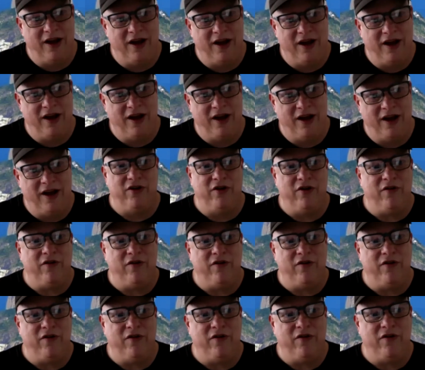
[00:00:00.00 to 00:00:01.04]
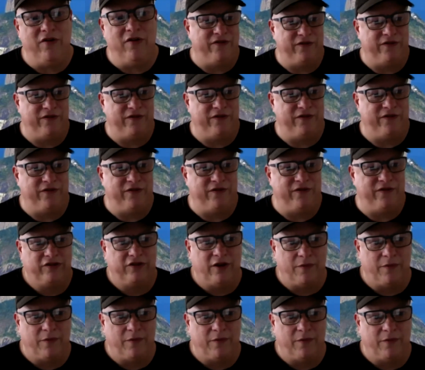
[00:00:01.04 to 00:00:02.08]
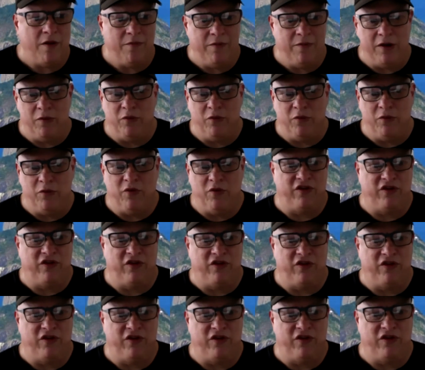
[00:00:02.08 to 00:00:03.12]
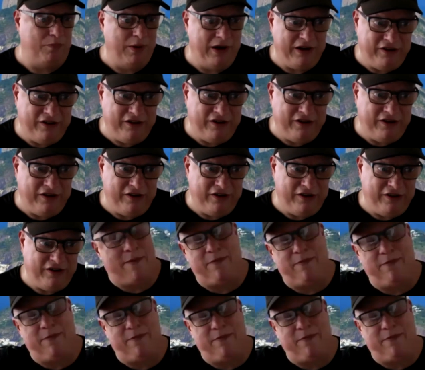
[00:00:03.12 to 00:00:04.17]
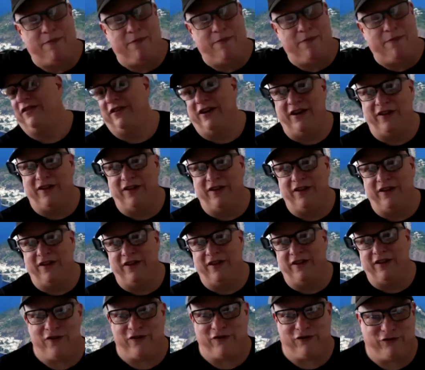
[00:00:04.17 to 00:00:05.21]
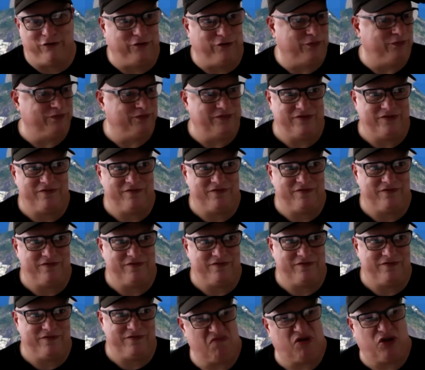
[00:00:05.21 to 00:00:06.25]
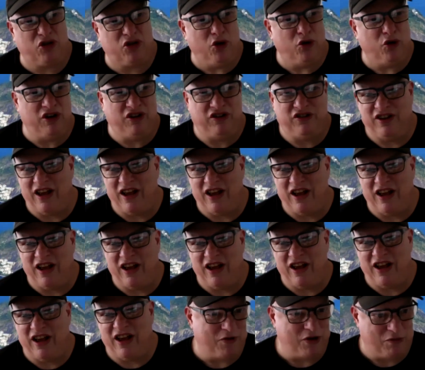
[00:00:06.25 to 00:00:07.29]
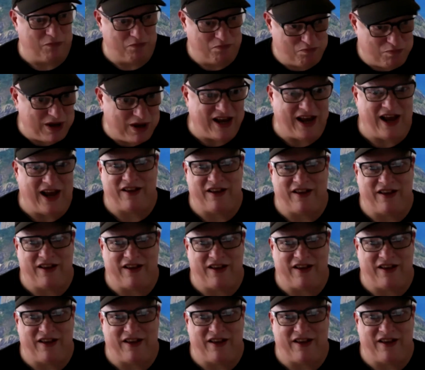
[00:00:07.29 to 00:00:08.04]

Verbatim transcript: If you don't have something, you come in with a bitch slap, as I say. The first 30 seconds, something big has happened.